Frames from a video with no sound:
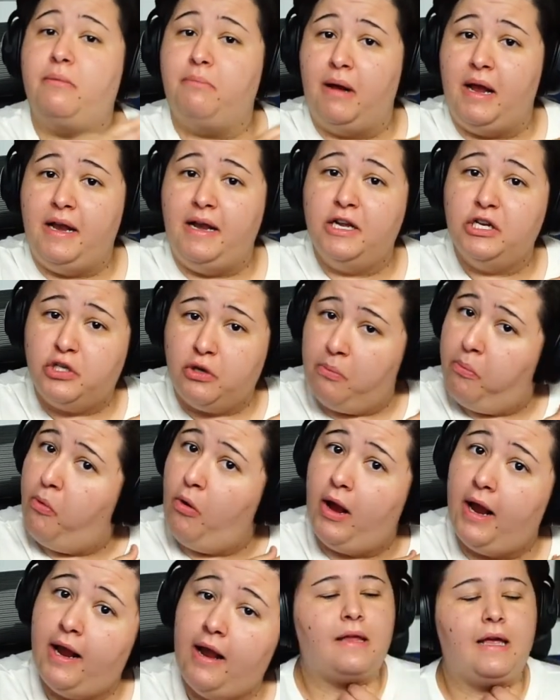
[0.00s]
initial
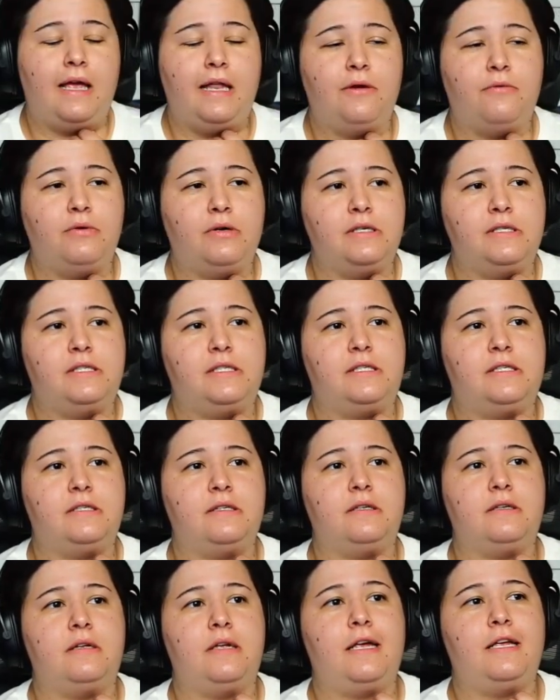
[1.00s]
point, and it was
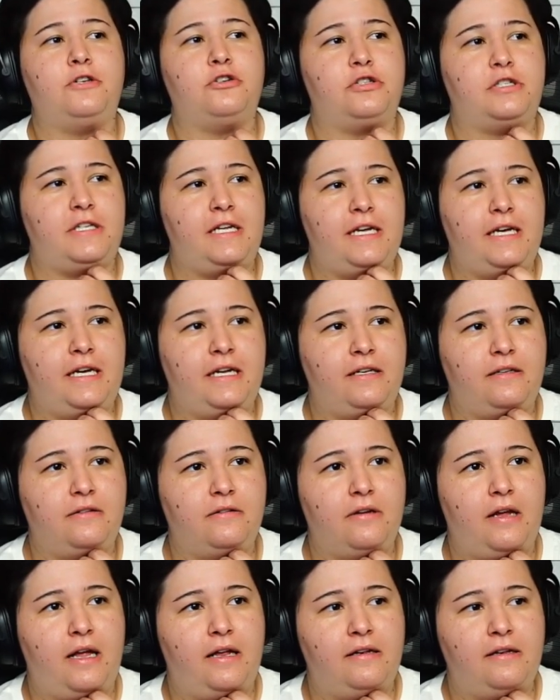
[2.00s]
interesting
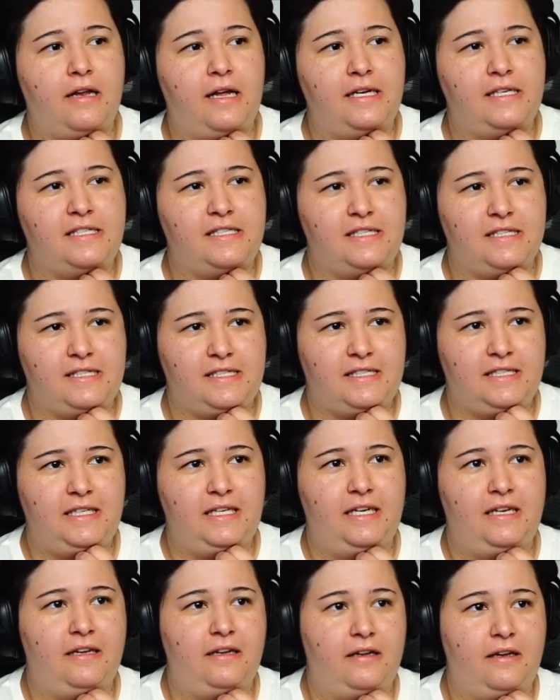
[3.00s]
and nice to
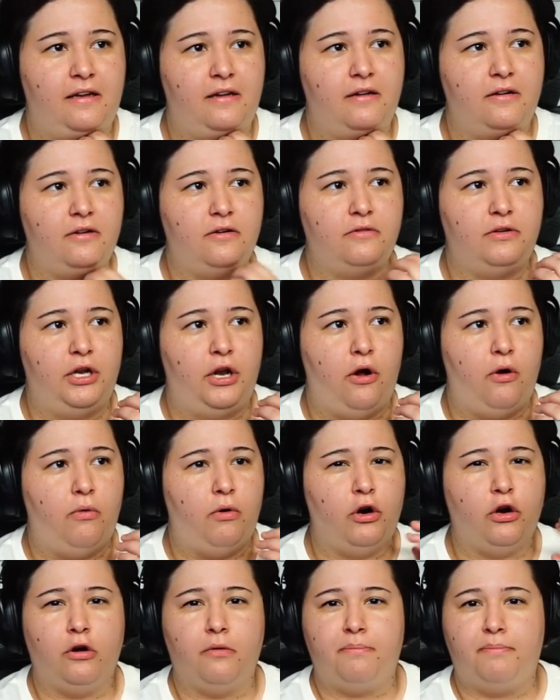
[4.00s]
see, you know,
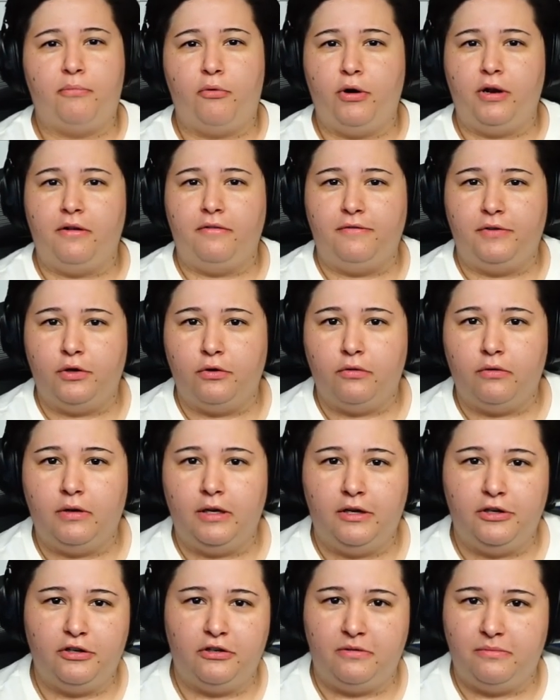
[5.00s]
her point of view
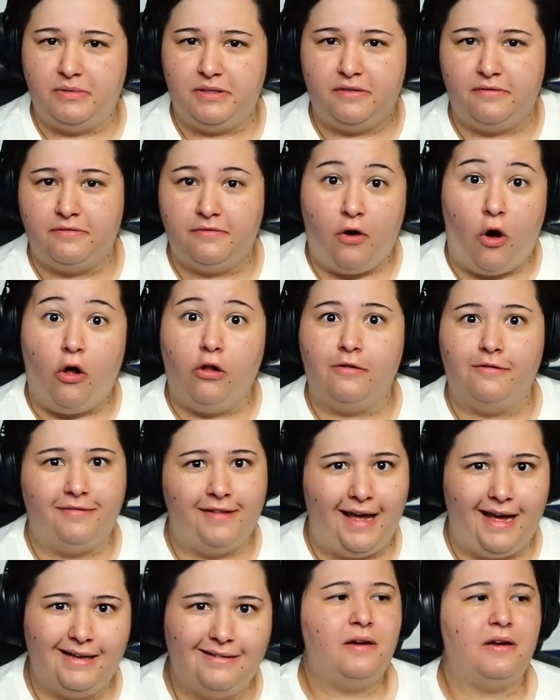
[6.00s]
in terms of all of
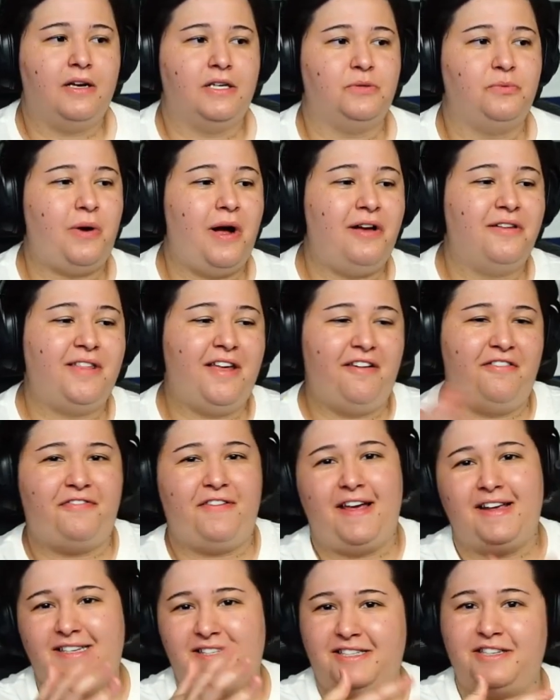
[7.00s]
that. Because while they
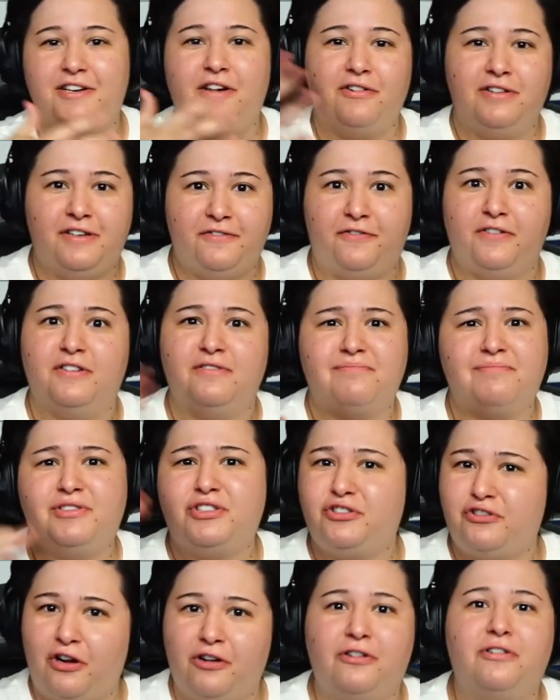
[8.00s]
face, you know, different
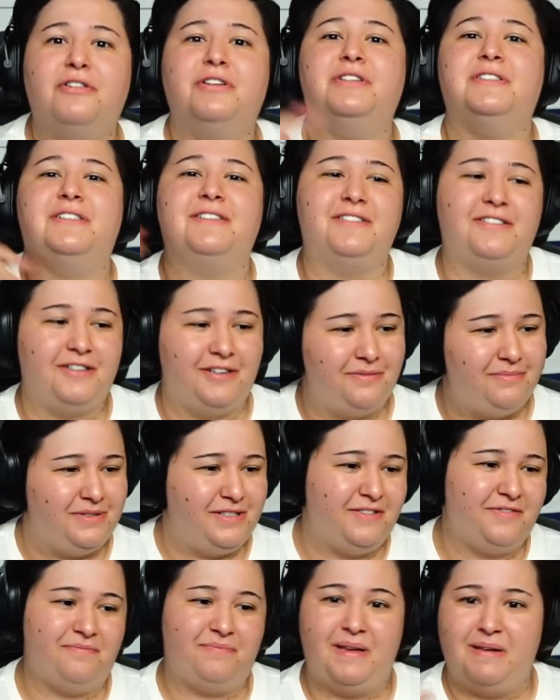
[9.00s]
struggles in terms
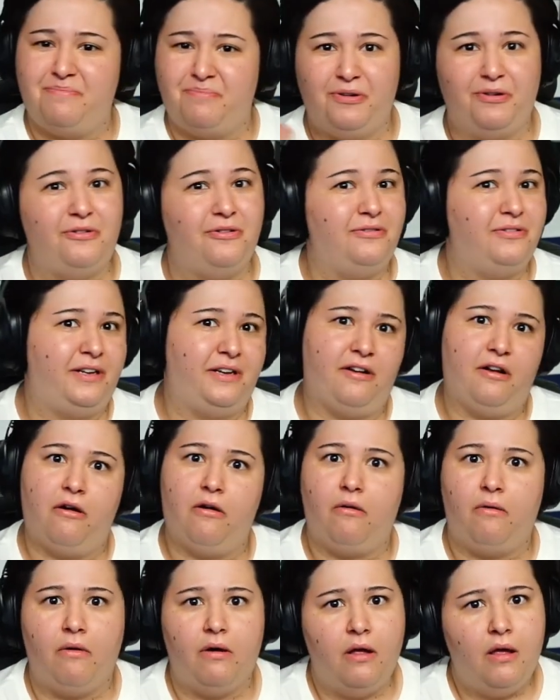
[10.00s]
of people, you
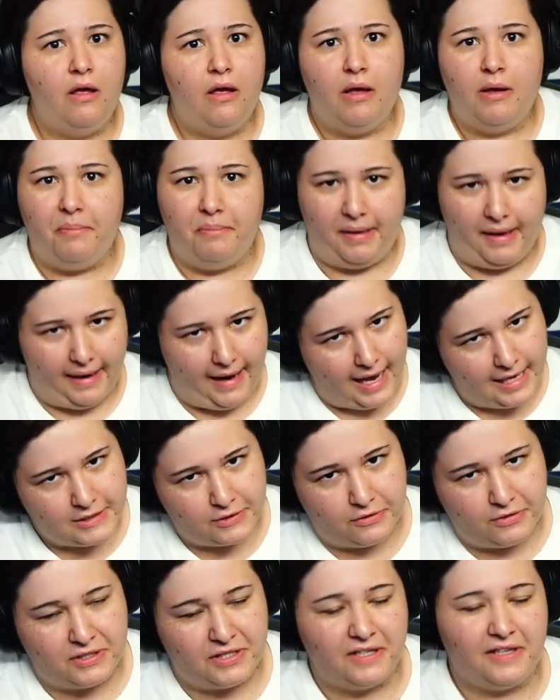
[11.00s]
know, being
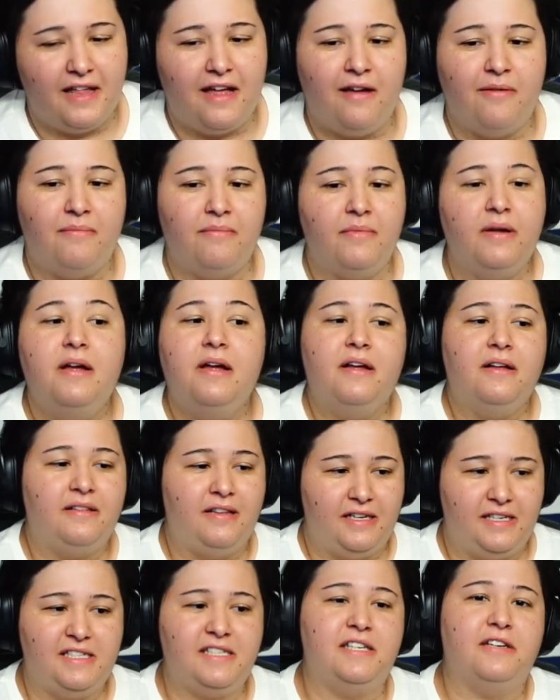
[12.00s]
assholes to them,
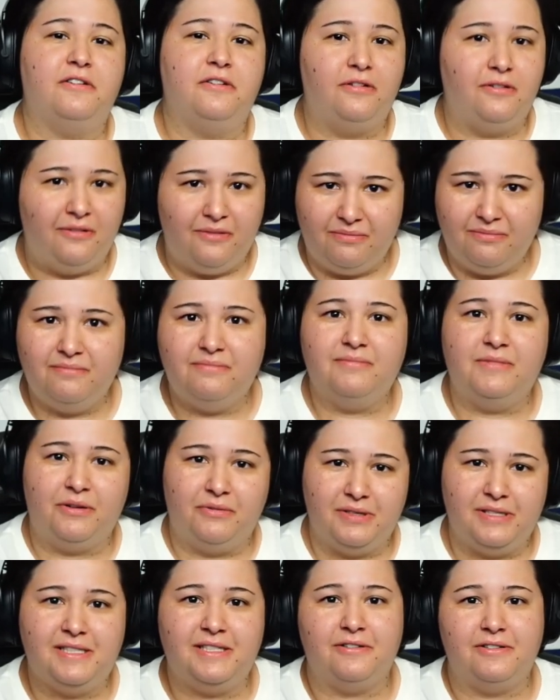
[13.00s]
there
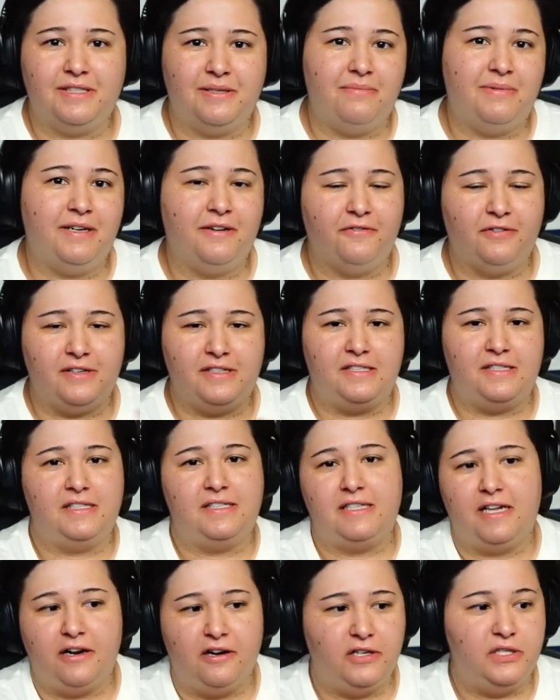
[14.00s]
were still some
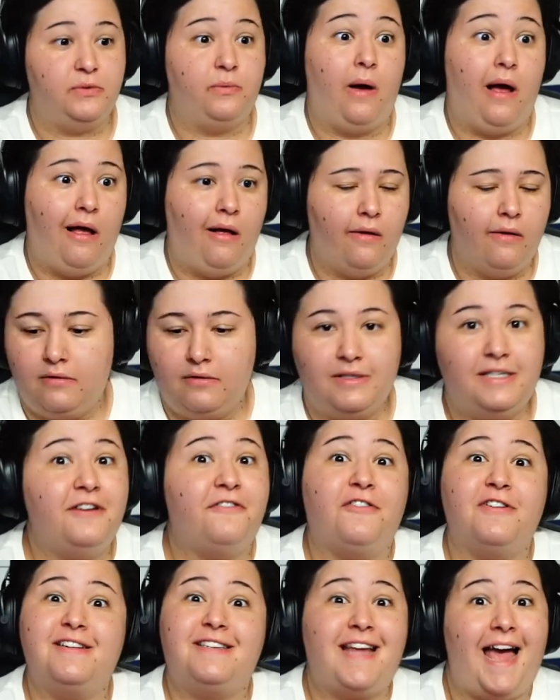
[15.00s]
differences there as well.
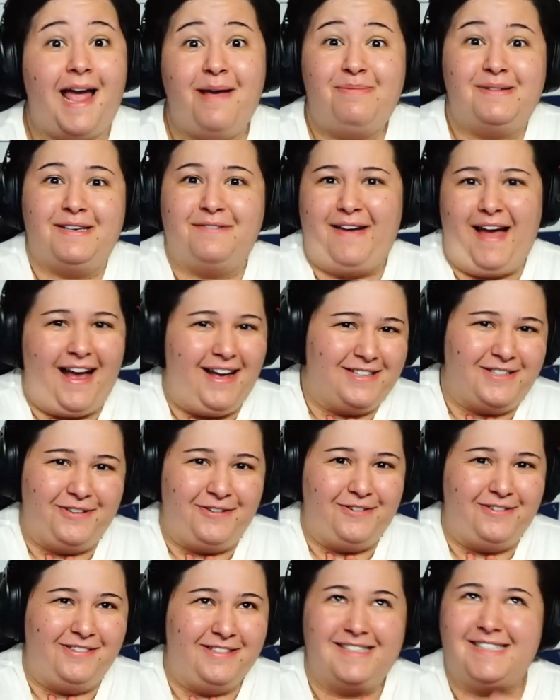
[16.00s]
Different types of
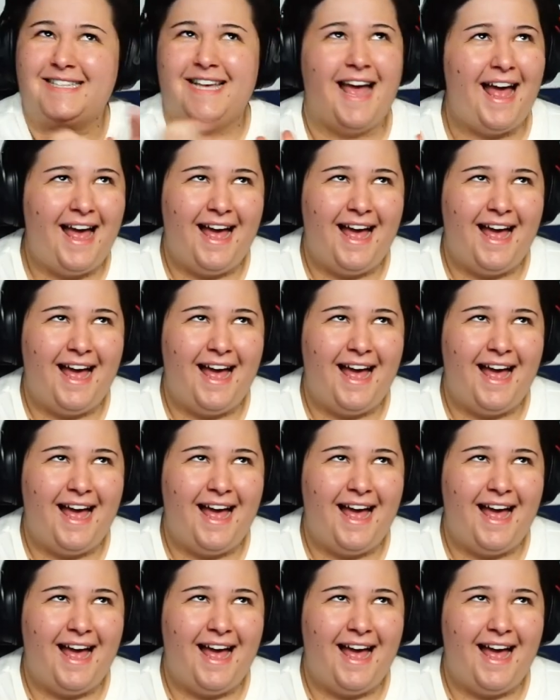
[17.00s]
assholes.